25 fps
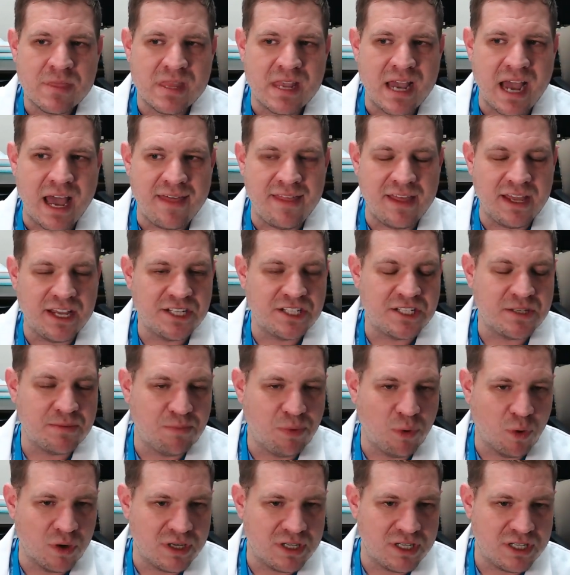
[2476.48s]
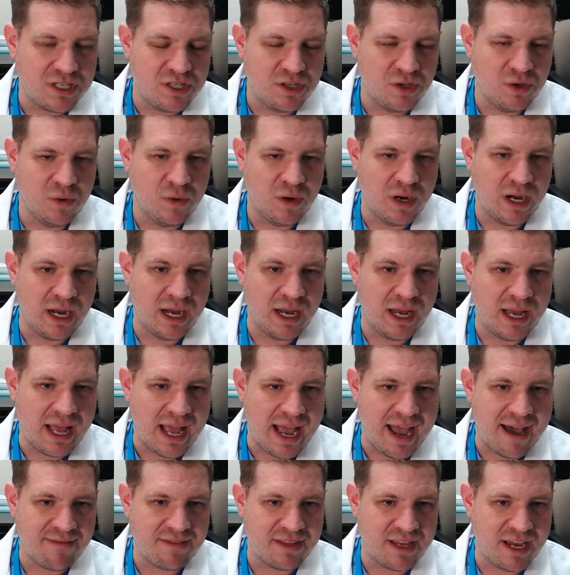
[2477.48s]
I think it's important to uh,
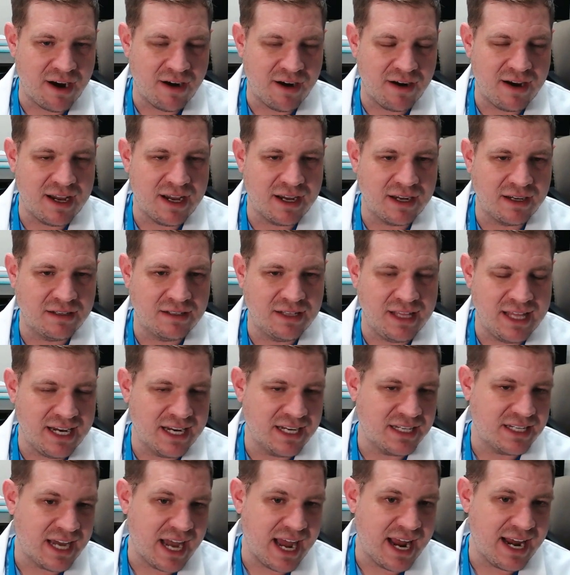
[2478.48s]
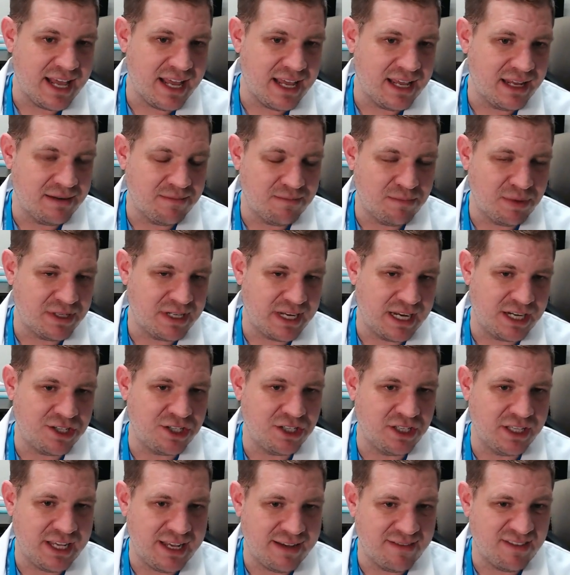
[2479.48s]
have the area clean and tidy and
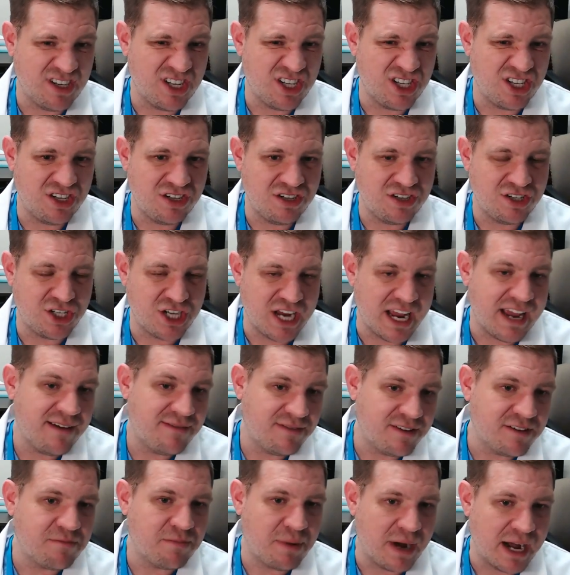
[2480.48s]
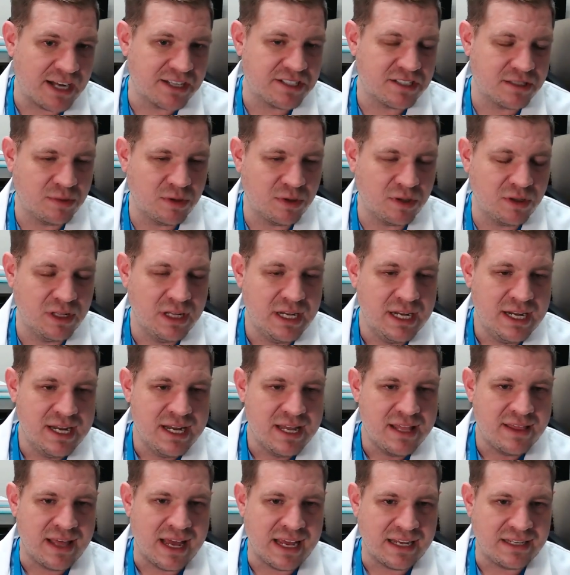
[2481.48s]
potentially even shaved if possible
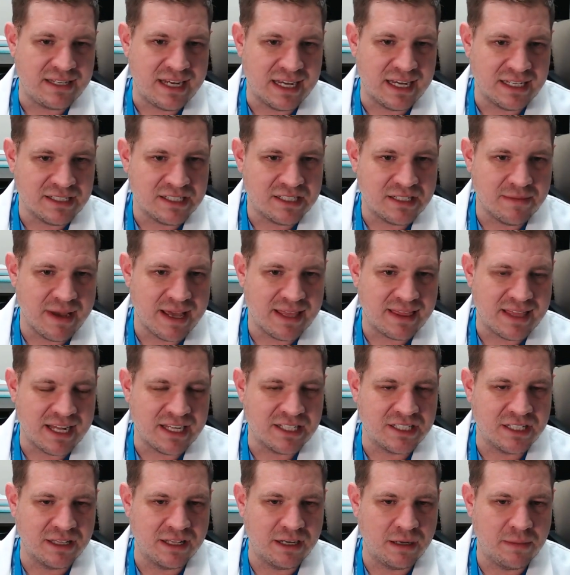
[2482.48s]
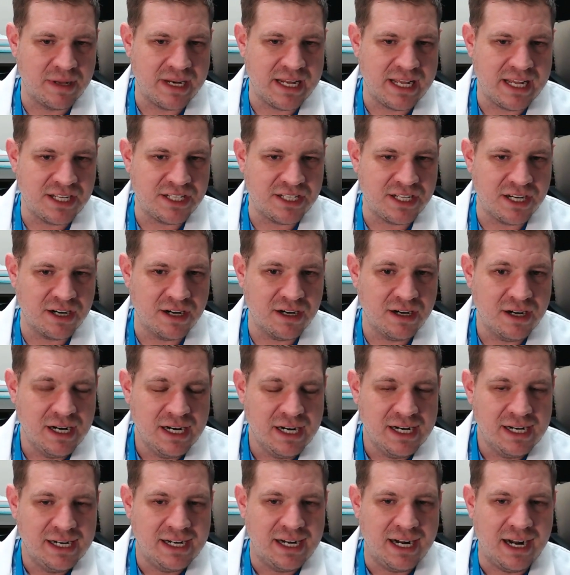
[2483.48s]
that tends to make things a little bit easier.
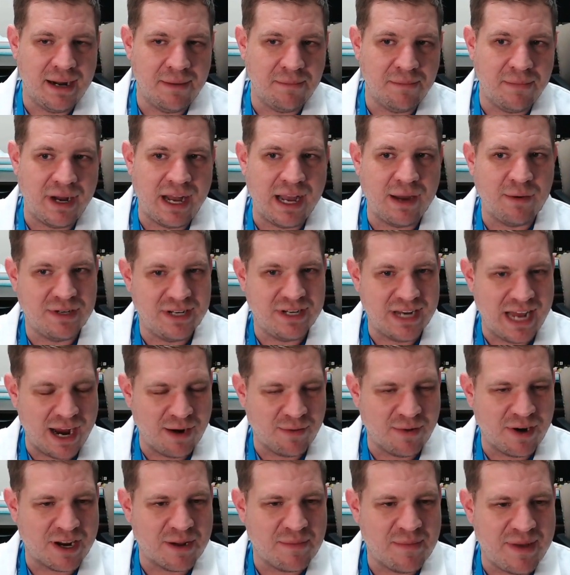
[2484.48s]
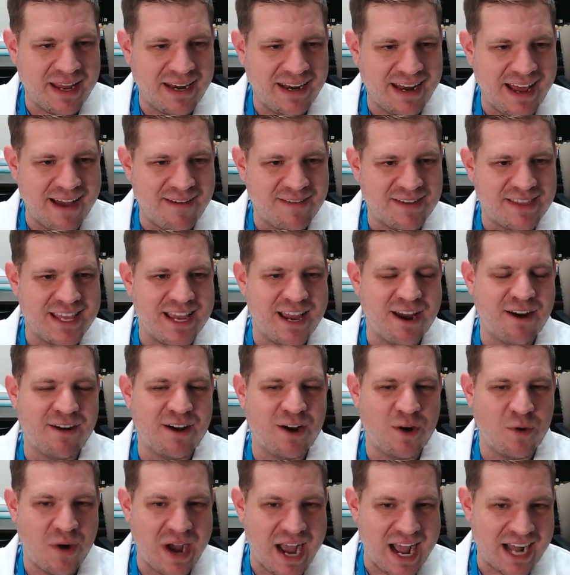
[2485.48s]
Um, I would not recommend having the
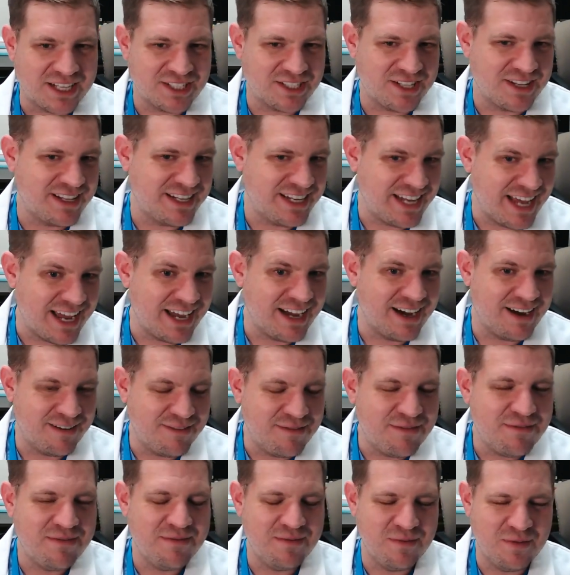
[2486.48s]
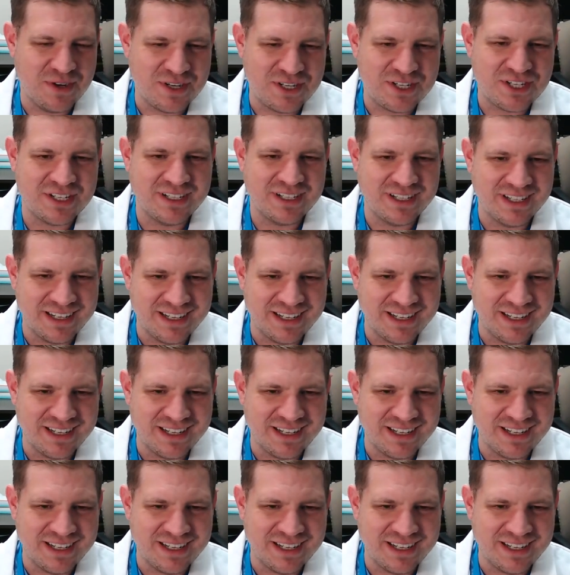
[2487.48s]
area waxed on the day of, which